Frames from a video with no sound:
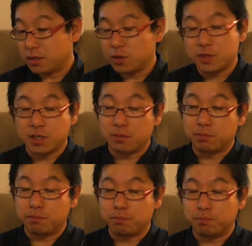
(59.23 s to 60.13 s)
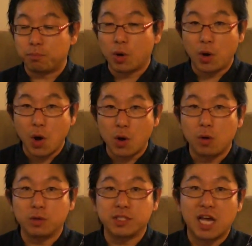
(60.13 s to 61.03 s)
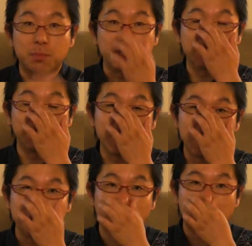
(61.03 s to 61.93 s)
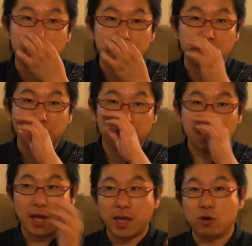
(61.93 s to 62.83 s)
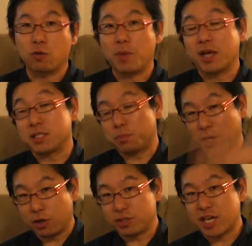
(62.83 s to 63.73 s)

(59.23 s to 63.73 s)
using a borrow or Japanese vintage fabric. Keiko makes bigger